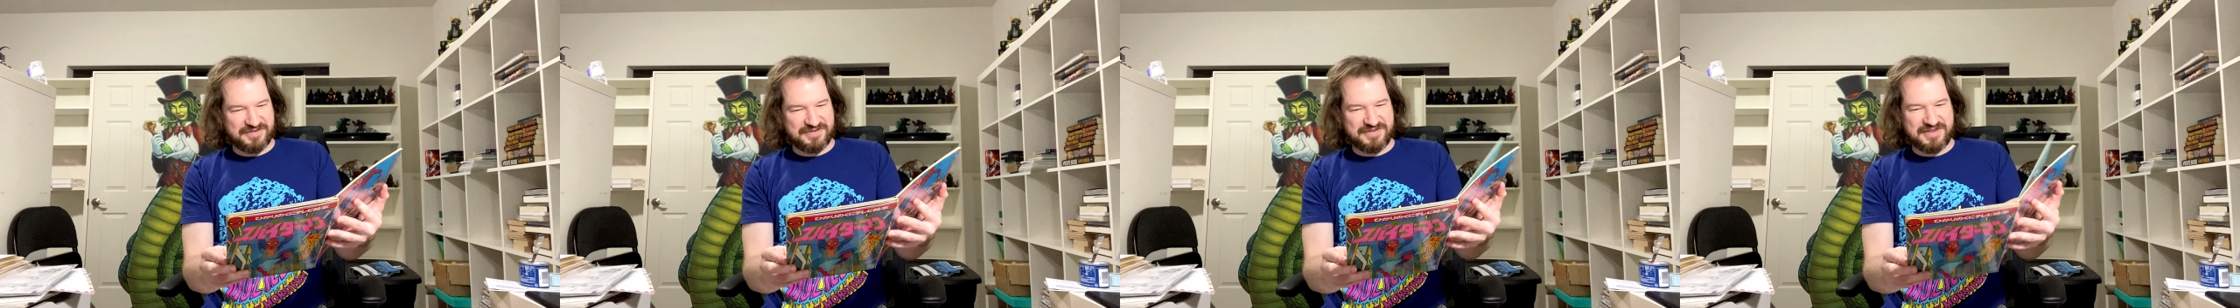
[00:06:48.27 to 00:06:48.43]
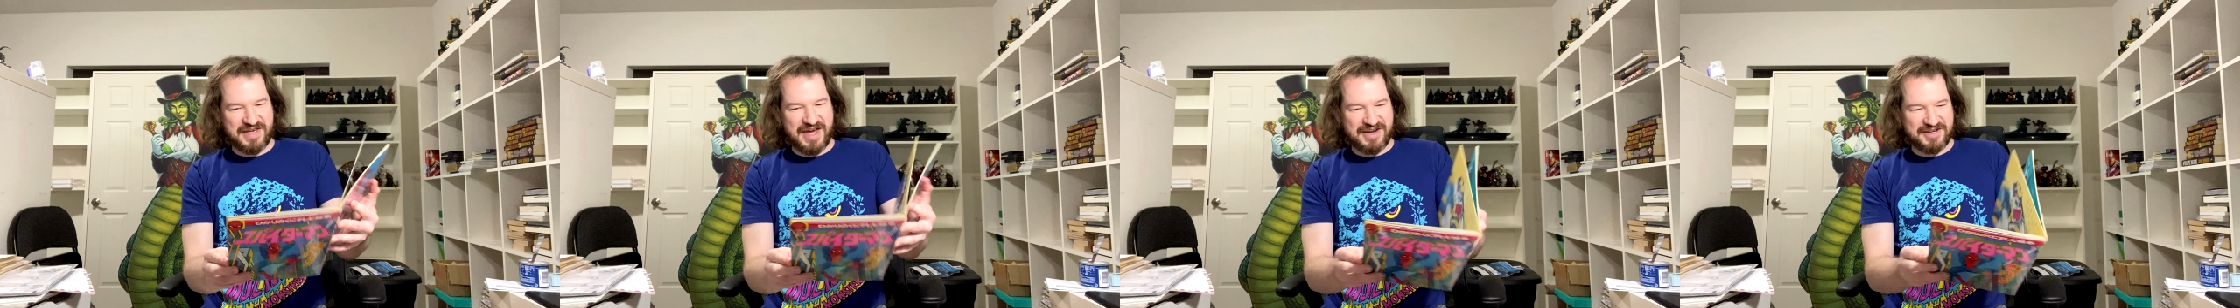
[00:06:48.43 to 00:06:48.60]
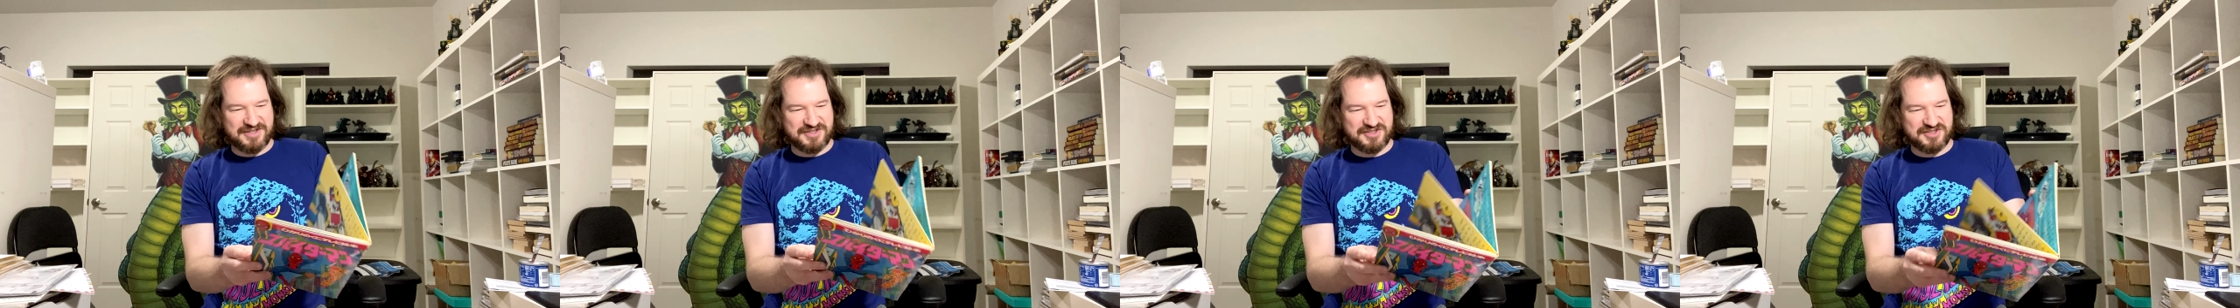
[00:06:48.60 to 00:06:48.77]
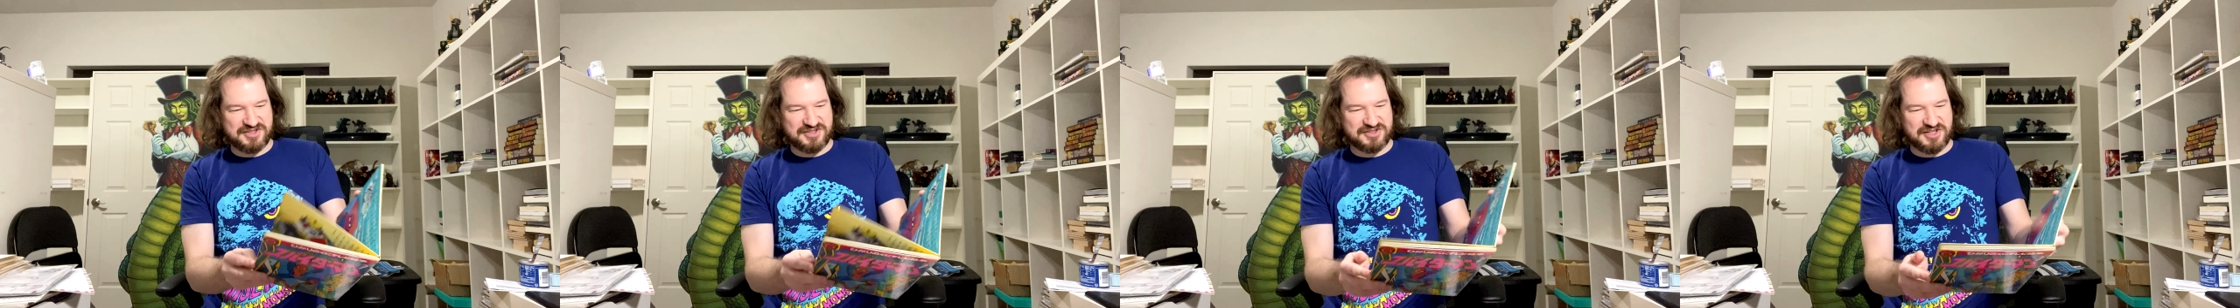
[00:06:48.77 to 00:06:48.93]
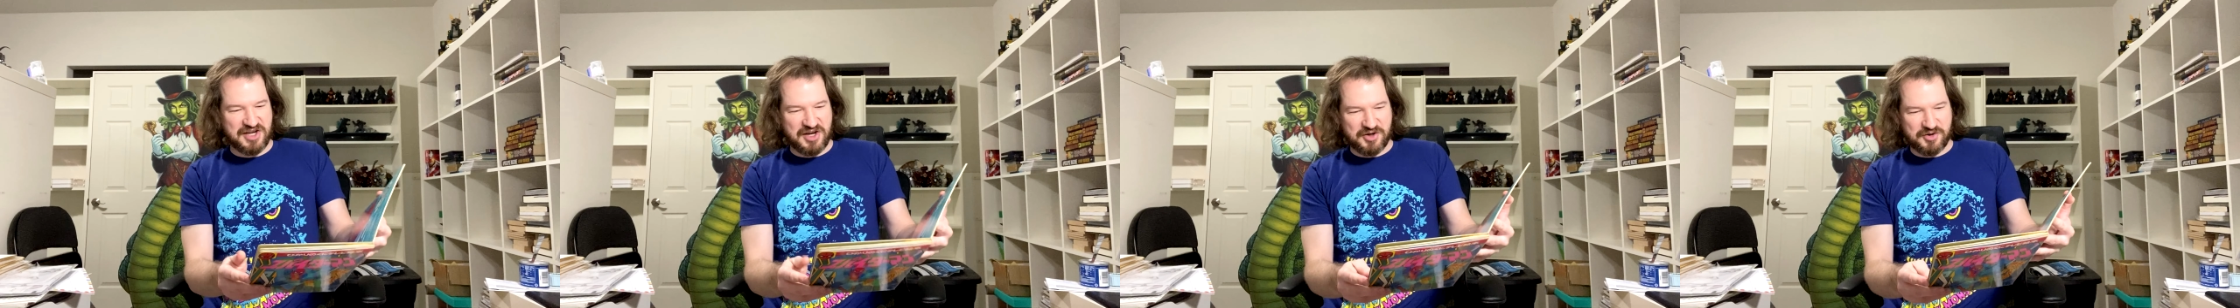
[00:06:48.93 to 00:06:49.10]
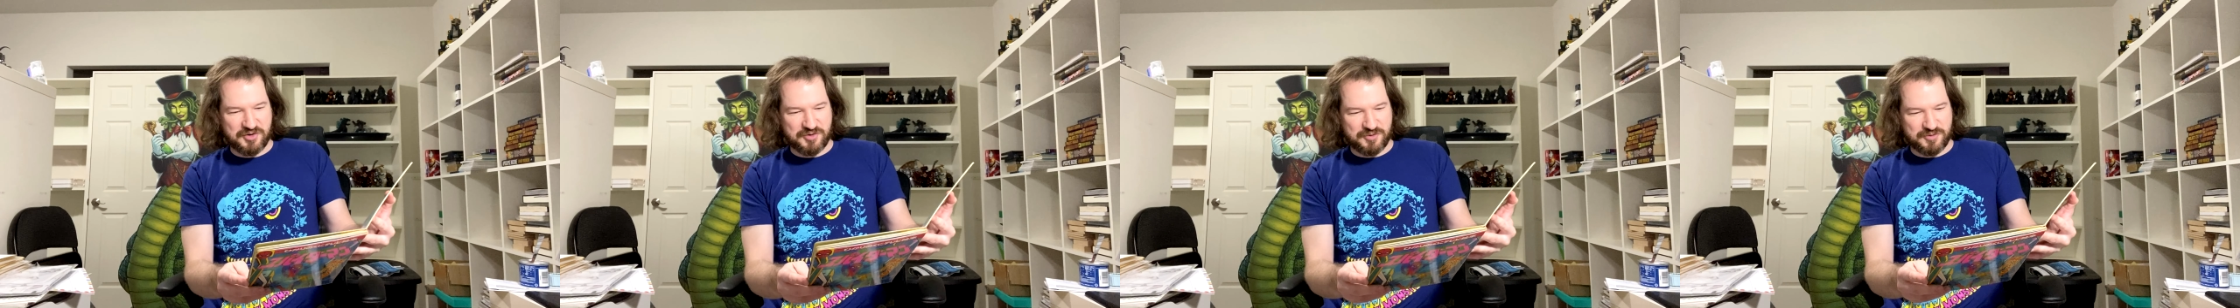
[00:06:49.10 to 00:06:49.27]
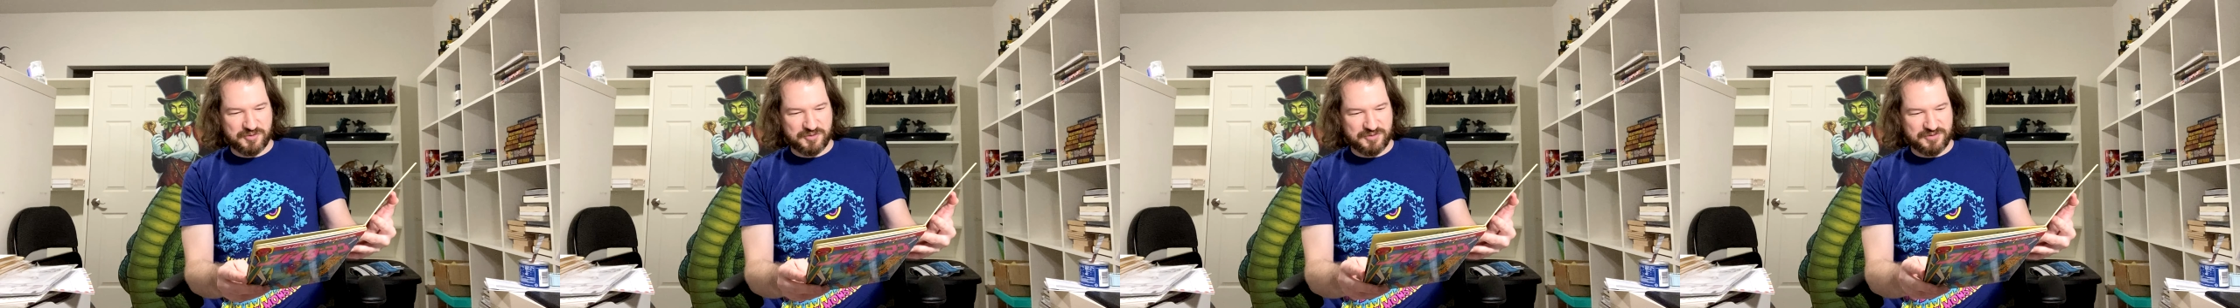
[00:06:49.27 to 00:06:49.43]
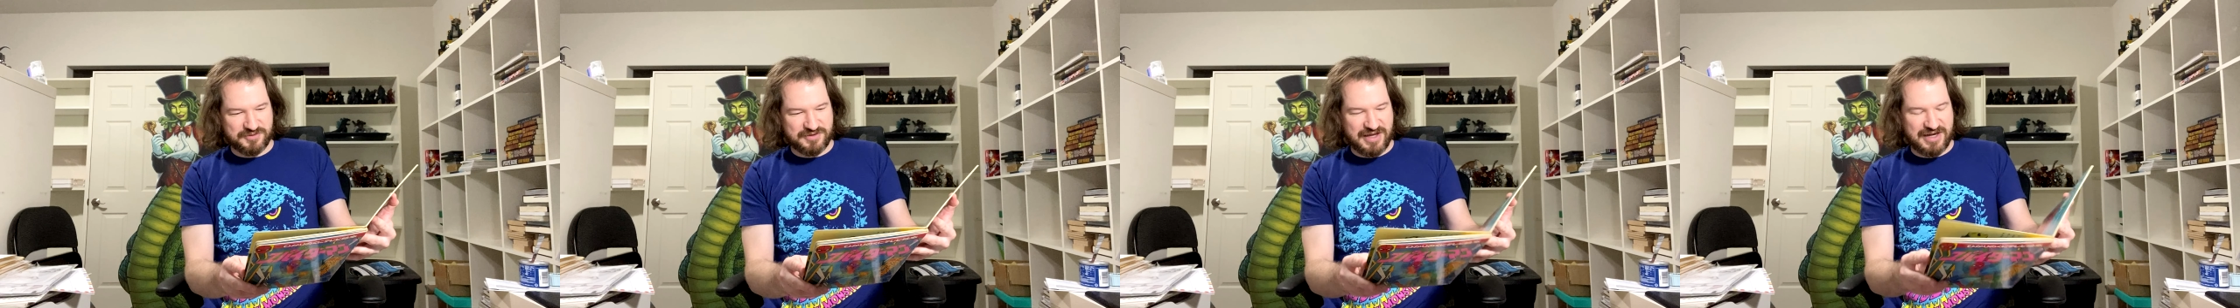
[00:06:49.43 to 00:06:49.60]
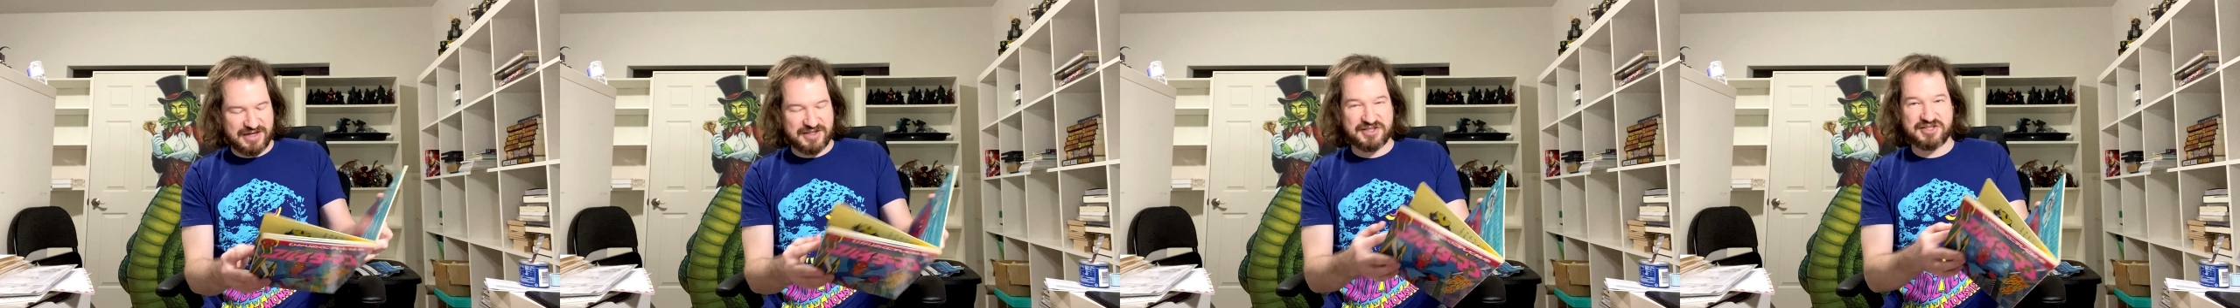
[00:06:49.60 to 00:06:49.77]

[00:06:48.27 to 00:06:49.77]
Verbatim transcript: that is so that